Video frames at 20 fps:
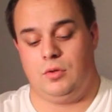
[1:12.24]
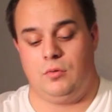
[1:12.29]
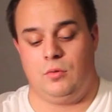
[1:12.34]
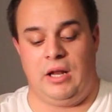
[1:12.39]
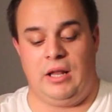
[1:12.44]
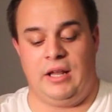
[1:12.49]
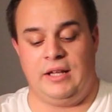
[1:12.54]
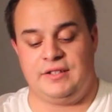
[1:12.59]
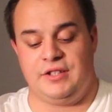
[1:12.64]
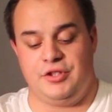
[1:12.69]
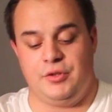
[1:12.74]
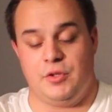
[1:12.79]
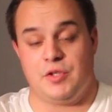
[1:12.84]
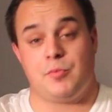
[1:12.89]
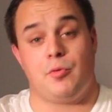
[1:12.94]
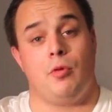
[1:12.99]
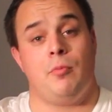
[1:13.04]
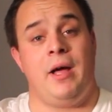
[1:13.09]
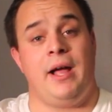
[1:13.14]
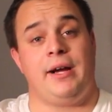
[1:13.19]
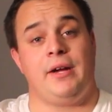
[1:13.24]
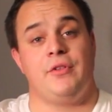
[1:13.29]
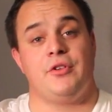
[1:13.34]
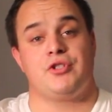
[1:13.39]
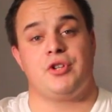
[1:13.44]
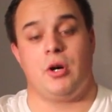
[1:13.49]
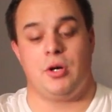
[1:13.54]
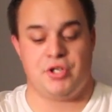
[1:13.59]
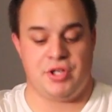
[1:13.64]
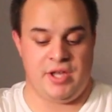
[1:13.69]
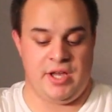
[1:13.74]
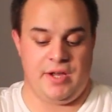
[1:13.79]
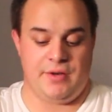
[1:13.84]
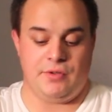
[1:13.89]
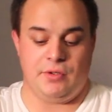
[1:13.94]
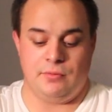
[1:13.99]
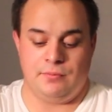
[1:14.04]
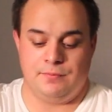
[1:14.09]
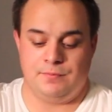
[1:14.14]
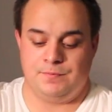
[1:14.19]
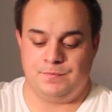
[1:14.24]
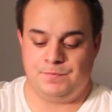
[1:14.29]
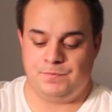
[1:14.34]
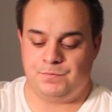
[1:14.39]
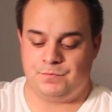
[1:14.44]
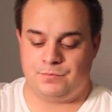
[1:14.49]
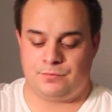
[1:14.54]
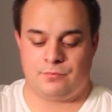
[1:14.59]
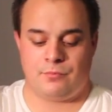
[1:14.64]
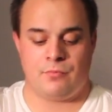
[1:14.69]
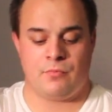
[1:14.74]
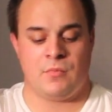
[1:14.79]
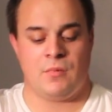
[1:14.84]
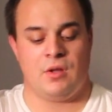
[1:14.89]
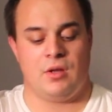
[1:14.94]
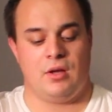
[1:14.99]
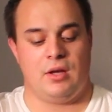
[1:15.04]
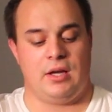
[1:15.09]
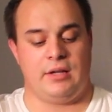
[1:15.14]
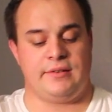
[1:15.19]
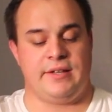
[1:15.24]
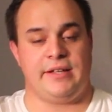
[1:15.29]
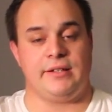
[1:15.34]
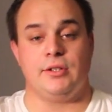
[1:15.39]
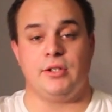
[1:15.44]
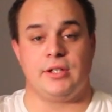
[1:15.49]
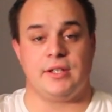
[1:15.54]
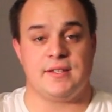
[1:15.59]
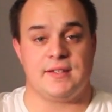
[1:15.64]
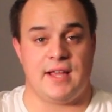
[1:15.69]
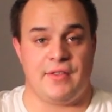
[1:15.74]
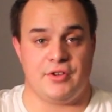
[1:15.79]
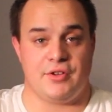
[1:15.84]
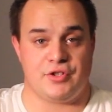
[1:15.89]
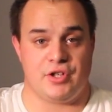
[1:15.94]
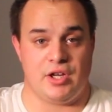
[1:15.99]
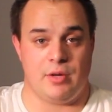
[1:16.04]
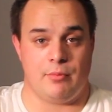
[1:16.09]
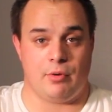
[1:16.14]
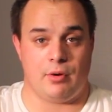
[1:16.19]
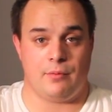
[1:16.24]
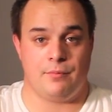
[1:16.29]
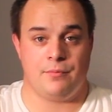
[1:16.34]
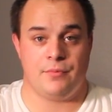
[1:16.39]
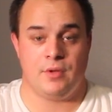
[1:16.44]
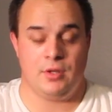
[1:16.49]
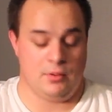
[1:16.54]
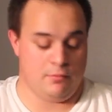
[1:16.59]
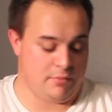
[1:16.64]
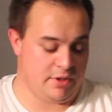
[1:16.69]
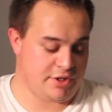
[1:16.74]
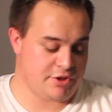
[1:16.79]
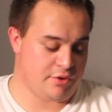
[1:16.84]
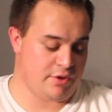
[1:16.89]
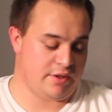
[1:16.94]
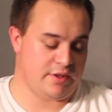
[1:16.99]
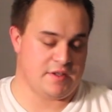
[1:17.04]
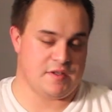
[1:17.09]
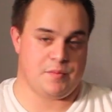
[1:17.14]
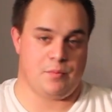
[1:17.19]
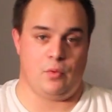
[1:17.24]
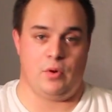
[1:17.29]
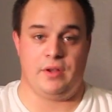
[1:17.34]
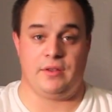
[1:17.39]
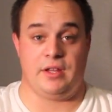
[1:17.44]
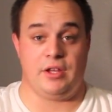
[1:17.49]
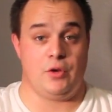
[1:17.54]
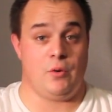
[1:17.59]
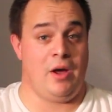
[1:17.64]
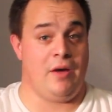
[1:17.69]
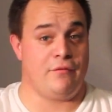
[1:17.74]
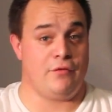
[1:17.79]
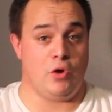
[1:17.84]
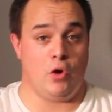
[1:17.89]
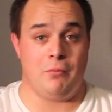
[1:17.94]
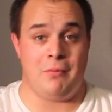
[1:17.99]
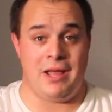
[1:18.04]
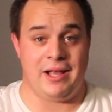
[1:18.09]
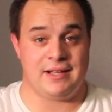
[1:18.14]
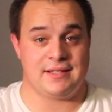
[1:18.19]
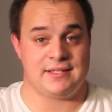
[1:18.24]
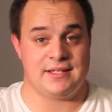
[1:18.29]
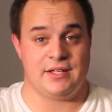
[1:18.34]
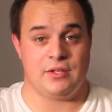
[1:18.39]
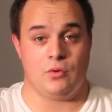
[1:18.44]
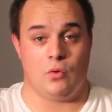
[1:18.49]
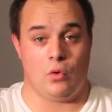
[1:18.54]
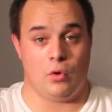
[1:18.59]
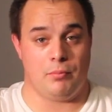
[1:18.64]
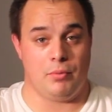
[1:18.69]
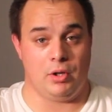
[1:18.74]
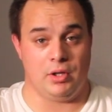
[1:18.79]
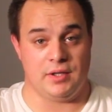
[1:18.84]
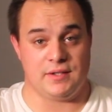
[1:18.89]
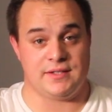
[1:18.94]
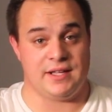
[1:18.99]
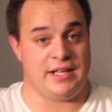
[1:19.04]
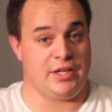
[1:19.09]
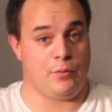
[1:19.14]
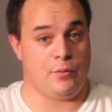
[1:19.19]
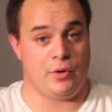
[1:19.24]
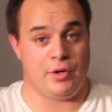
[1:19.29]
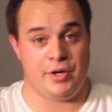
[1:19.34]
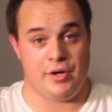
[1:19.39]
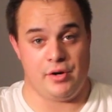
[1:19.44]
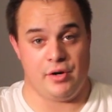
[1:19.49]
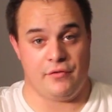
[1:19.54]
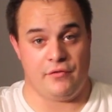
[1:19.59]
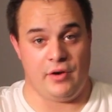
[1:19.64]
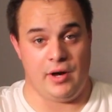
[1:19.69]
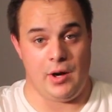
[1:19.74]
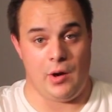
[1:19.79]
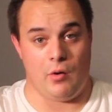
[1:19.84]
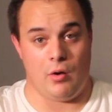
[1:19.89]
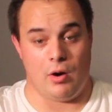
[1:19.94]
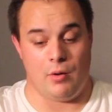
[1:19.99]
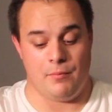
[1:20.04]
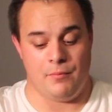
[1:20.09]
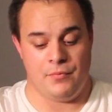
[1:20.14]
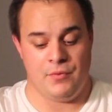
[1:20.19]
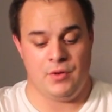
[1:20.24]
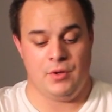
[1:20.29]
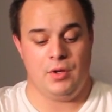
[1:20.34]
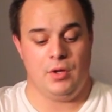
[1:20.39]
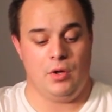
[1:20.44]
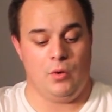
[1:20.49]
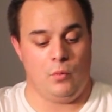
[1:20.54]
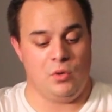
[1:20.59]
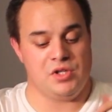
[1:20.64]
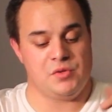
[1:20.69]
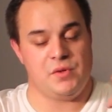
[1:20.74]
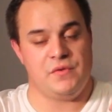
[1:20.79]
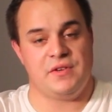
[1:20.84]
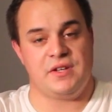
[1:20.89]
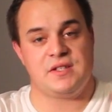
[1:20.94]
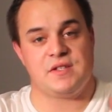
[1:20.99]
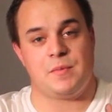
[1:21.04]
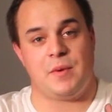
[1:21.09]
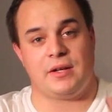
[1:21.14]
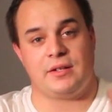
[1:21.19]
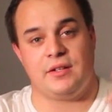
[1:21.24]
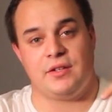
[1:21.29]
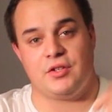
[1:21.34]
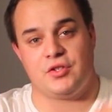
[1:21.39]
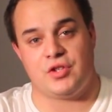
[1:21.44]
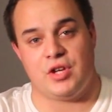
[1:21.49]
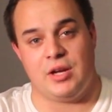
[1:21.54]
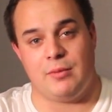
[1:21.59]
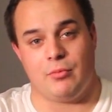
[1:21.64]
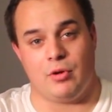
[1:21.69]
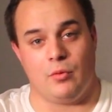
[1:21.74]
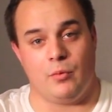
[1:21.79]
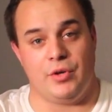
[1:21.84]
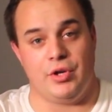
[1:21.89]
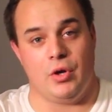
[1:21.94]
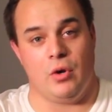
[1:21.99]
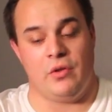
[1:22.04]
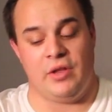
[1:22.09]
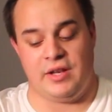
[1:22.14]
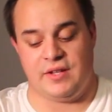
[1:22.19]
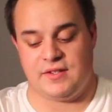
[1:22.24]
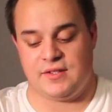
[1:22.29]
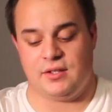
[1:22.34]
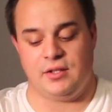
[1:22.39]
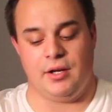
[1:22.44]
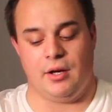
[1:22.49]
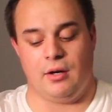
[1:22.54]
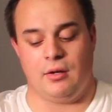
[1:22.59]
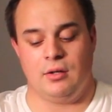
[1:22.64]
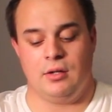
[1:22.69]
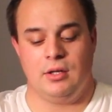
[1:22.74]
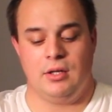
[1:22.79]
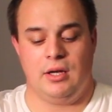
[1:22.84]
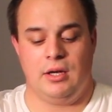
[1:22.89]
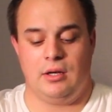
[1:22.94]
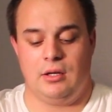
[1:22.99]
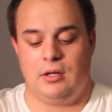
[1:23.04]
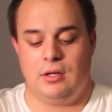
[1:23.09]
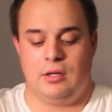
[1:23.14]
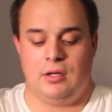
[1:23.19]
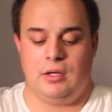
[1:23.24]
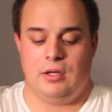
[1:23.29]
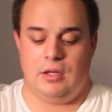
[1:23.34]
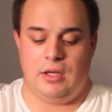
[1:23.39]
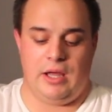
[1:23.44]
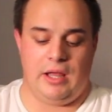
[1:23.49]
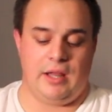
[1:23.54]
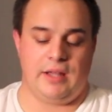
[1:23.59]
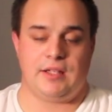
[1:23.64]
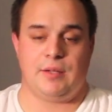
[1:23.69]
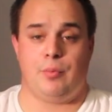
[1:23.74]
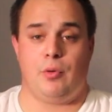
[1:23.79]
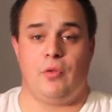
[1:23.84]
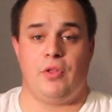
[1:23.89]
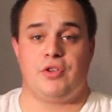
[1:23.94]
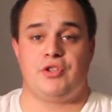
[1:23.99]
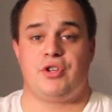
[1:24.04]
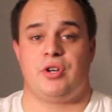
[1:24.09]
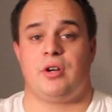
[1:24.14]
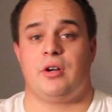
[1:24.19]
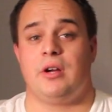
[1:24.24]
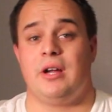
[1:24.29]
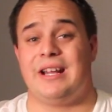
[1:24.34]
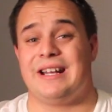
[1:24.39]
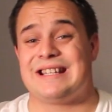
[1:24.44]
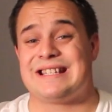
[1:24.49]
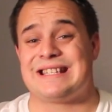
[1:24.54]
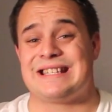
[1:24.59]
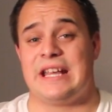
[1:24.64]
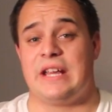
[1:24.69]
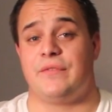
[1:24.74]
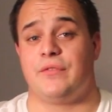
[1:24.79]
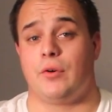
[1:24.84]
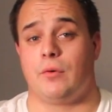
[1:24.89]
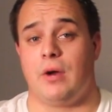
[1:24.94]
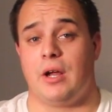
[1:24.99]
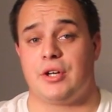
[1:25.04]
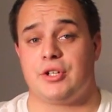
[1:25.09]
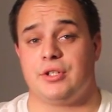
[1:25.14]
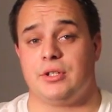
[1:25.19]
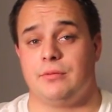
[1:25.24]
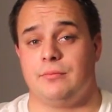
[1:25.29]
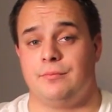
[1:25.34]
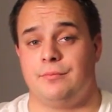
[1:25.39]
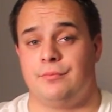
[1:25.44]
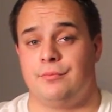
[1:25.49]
What I like to do is pull back on the charging handle and take a look inside the chamber. Make sure at this point that you have no magazine or bullets anywhere near your firearm. Once we've inspected the chamber and we know that it's clear, I like to pull the trigger in a safe direction.